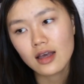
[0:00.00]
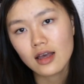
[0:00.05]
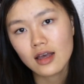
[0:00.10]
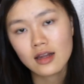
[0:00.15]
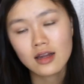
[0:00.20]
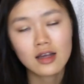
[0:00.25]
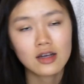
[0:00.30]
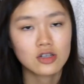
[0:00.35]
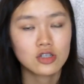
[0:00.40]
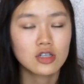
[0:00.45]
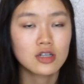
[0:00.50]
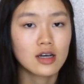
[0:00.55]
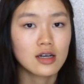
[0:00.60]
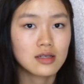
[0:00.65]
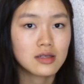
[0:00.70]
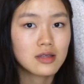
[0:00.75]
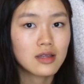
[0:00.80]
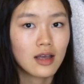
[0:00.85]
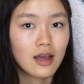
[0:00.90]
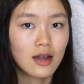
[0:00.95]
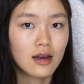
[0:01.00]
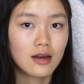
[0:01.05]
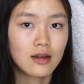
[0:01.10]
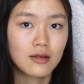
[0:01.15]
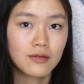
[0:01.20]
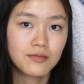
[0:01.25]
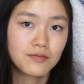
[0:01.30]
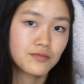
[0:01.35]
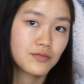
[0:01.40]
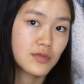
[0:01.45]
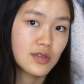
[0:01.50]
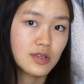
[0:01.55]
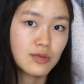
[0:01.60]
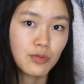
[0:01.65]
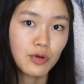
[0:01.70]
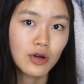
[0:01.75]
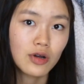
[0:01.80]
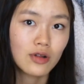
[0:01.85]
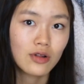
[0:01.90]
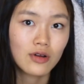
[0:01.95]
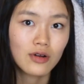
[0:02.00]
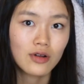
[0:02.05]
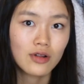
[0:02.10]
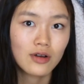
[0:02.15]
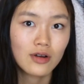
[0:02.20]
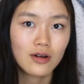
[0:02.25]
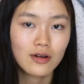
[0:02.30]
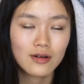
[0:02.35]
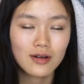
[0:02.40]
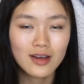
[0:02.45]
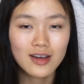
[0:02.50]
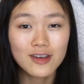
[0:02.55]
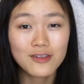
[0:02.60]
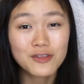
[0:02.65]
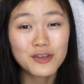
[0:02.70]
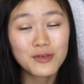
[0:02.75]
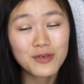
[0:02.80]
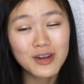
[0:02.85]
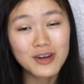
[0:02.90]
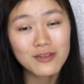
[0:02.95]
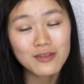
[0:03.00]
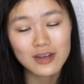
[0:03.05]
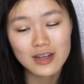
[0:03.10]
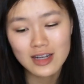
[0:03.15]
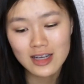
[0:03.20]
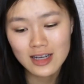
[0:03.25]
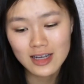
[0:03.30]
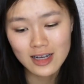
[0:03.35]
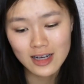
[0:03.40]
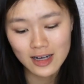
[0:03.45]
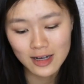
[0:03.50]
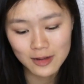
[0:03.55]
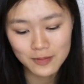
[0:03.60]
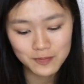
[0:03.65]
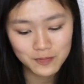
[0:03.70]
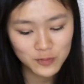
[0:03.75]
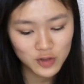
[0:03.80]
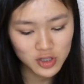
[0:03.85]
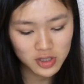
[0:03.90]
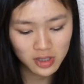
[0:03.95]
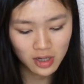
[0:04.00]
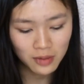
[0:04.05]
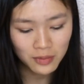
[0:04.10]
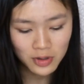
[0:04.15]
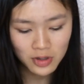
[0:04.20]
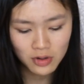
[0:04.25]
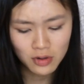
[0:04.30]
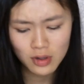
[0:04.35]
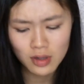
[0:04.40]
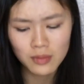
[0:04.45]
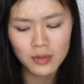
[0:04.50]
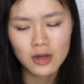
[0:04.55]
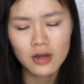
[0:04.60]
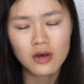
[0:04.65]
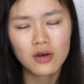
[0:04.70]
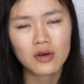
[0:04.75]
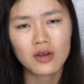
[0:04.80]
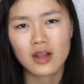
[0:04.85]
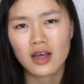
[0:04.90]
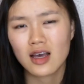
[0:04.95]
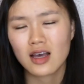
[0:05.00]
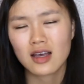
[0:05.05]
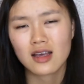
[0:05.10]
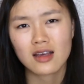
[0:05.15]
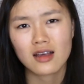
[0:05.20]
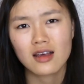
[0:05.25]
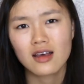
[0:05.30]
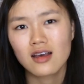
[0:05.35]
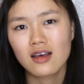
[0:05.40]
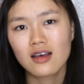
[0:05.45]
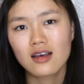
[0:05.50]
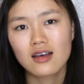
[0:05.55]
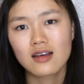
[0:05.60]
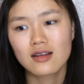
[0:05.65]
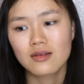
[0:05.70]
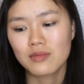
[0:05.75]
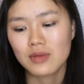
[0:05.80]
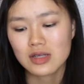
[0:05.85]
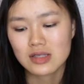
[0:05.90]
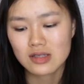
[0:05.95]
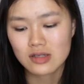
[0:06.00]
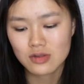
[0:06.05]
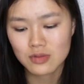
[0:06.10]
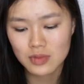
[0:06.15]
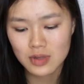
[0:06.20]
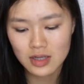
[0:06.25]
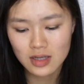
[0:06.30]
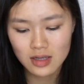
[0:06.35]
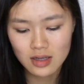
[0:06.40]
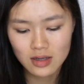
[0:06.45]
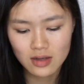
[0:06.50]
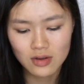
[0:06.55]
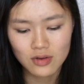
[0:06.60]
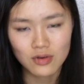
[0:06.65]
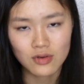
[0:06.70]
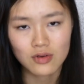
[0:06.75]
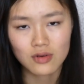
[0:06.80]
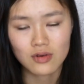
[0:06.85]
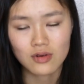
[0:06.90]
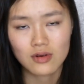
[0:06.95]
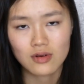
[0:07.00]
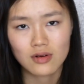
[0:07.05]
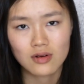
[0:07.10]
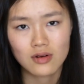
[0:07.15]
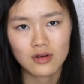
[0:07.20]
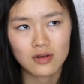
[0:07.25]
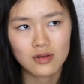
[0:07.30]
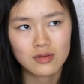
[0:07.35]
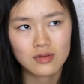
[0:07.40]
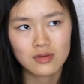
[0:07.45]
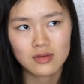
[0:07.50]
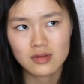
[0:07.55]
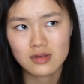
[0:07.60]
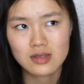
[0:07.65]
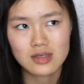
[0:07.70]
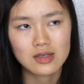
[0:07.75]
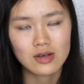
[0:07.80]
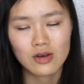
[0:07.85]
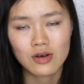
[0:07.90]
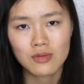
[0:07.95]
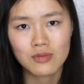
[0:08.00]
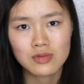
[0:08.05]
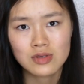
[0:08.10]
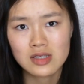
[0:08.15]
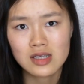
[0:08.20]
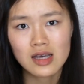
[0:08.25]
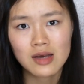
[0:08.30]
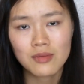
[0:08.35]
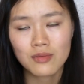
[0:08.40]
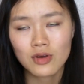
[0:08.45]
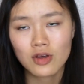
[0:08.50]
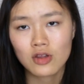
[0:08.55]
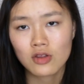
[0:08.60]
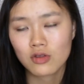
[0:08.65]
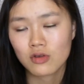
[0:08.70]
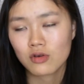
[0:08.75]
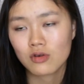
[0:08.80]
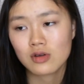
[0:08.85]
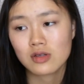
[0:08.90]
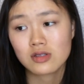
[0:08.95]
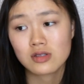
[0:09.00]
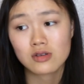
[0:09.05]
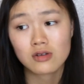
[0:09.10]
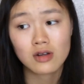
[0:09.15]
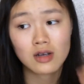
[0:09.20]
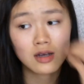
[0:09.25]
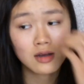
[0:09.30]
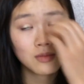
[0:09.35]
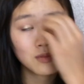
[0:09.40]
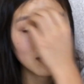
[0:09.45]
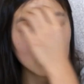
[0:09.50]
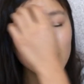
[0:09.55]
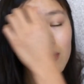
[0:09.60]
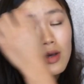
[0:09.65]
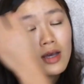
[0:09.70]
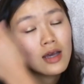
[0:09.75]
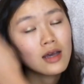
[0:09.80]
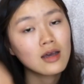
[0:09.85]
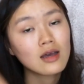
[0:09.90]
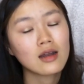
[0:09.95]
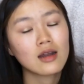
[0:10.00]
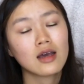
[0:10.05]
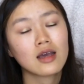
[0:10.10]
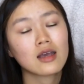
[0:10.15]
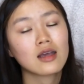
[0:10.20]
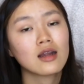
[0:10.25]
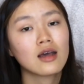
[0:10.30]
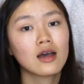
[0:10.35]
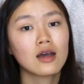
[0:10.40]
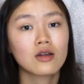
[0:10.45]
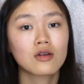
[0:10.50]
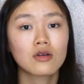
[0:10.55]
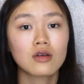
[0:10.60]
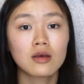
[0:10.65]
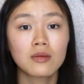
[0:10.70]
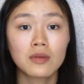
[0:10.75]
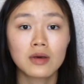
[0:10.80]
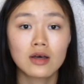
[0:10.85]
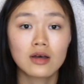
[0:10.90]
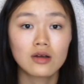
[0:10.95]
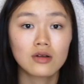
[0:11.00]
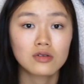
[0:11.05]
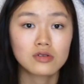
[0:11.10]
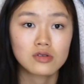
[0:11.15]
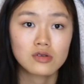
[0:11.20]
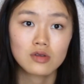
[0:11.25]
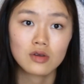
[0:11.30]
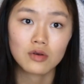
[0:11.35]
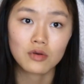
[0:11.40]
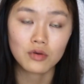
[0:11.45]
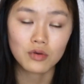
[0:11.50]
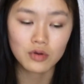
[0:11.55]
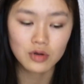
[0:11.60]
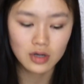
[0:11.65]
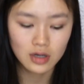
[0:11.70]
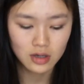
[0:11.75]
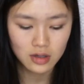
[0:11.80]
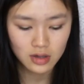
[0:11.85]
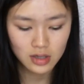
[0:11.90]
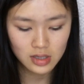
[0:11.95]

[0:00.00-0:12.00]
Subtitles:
And yeah, she dies at the end. Spoiler alert. If you want to read it, just comment your email, or like message me, or DM me through Instagram, and I can add your email to the Google Doc